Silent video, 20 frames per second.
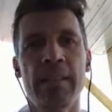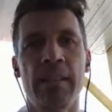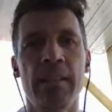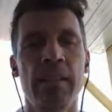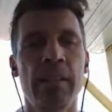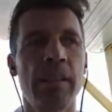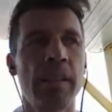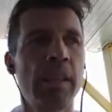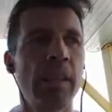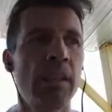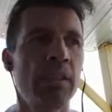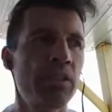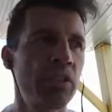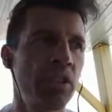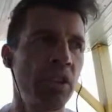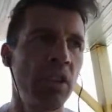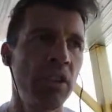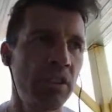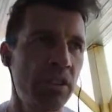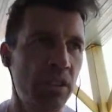and the
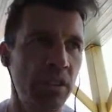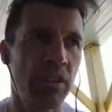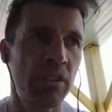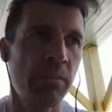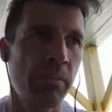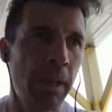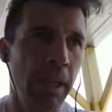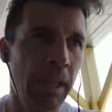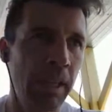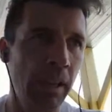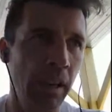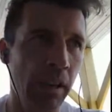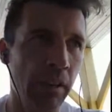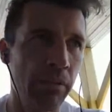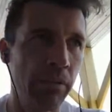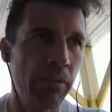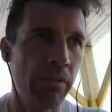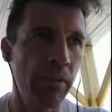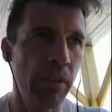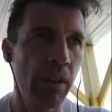uncertainties are big
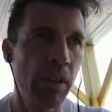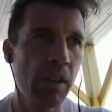enough